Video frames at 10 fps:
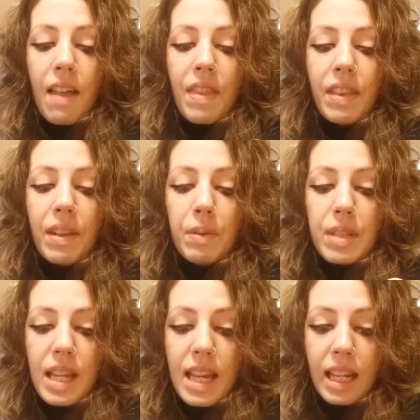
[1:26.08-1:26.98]
and then there
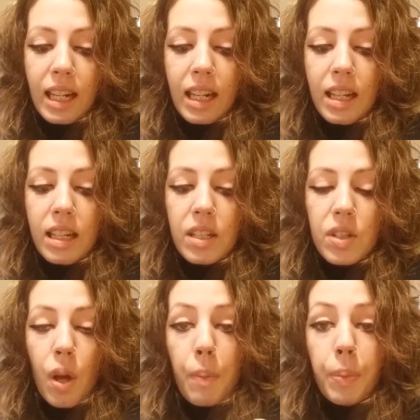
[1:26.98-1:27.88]
was a hill,
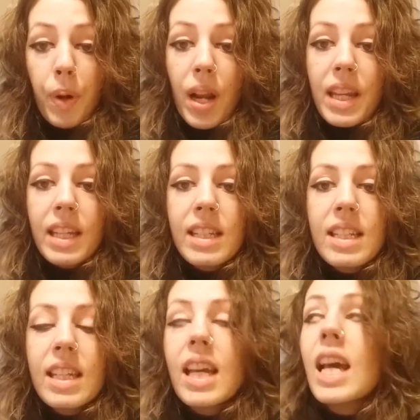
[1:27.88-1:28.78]
so I braked.